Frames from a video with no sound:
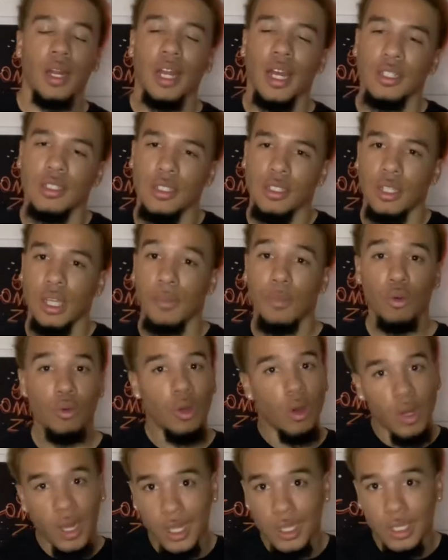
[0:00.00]
likes to sleep. Who
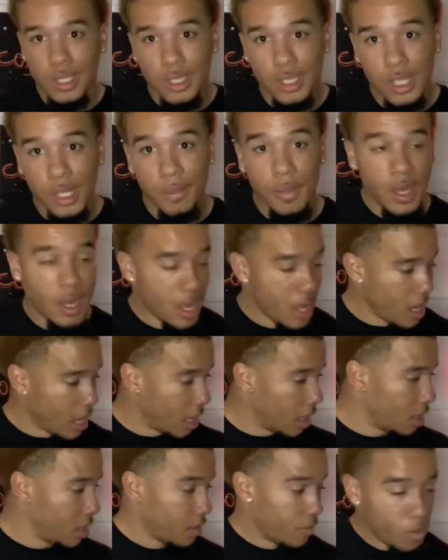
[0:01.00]
don't like to sleep?
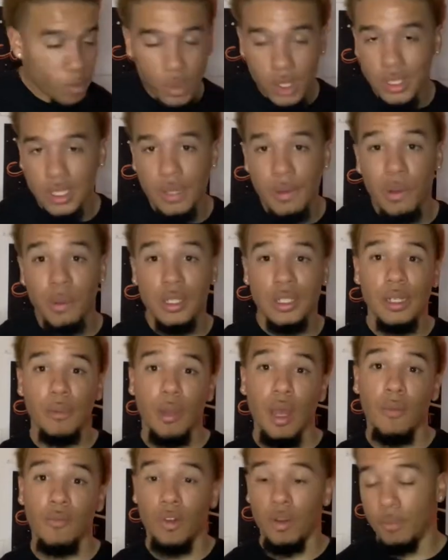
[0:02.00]
And if you want to sleep, you want to sleep
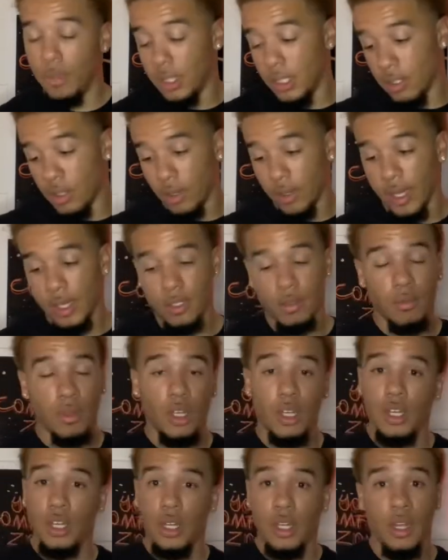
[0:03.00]
comfortably. So get some
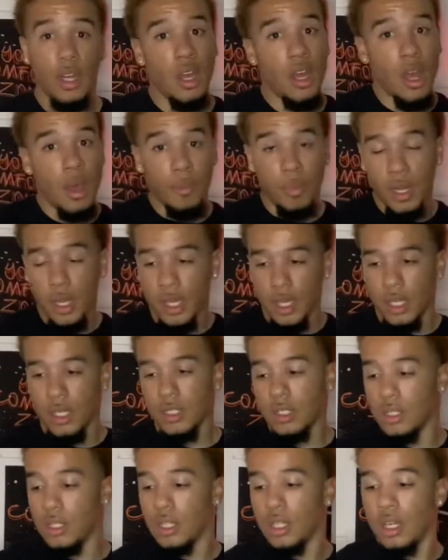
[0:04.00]
good
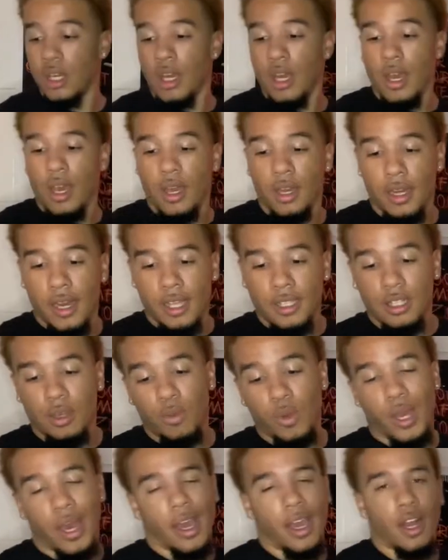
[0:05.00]
blankets. Next up,
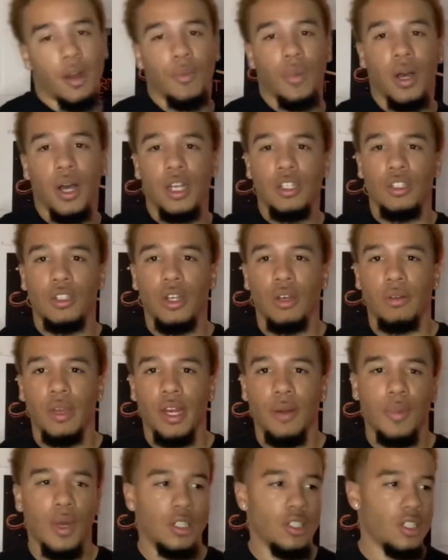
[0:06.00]
we got AirPods. You know,
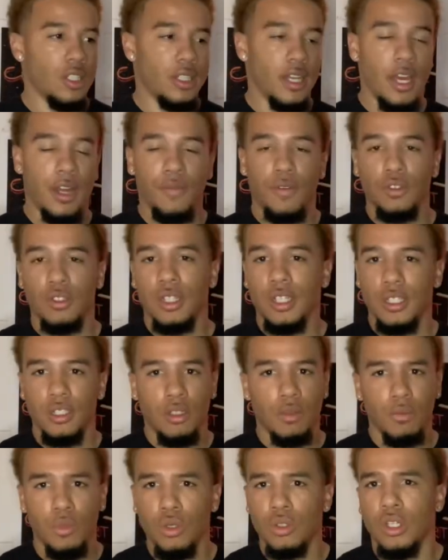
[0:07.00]
AirPods are just headphones to listen
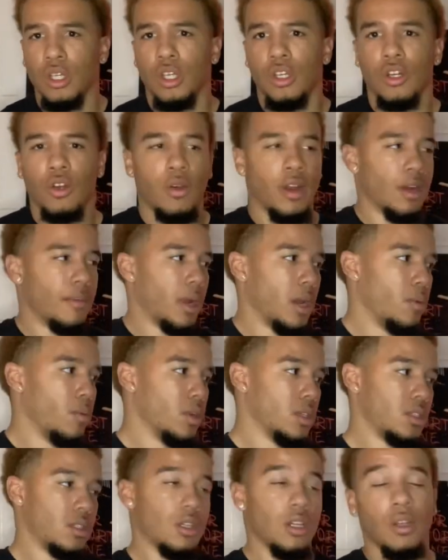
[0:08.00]
to music. You know, everybody
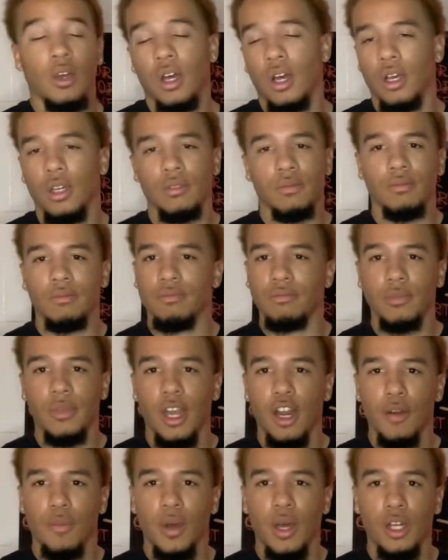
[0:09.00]
wants
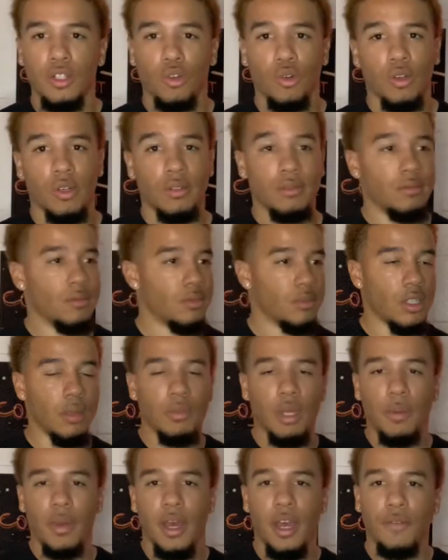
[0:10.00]
AirPods or some
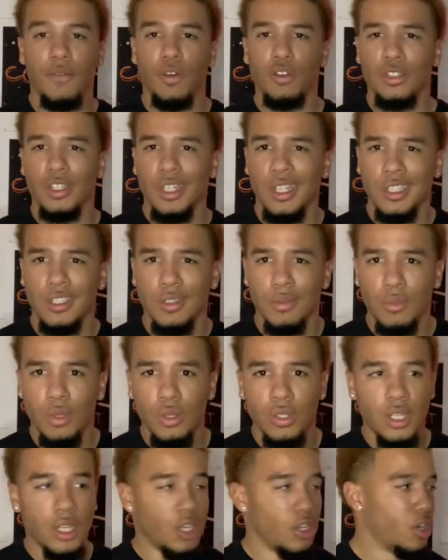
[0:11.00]
type of headphones to listen to
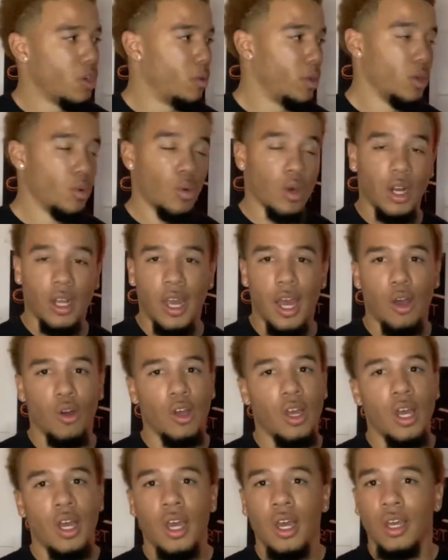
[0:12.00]
music. You know, when you work out,
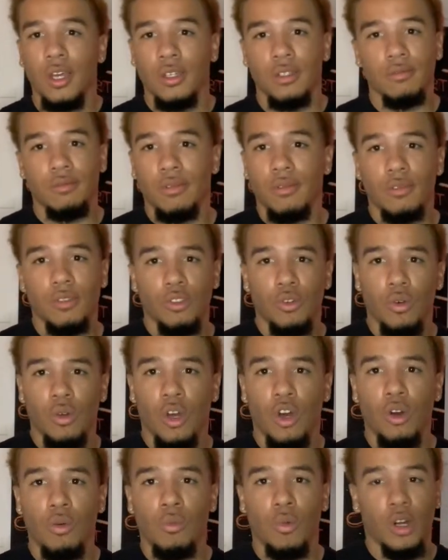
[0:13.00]
doing
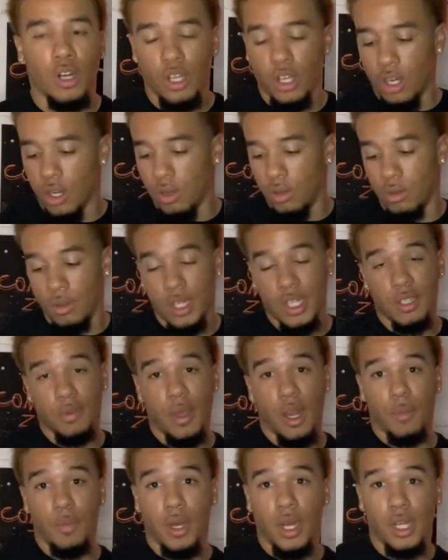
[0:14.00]
homework, you know, you need some
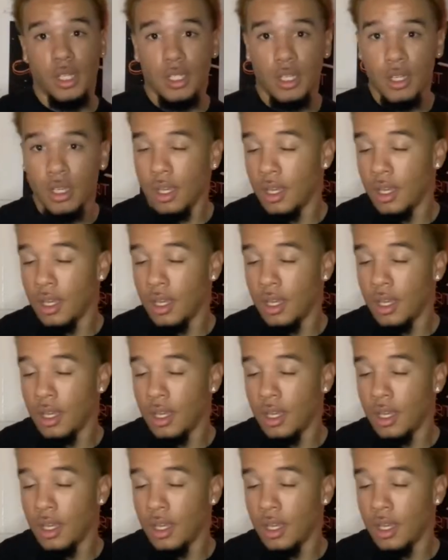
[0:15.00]
AirPods.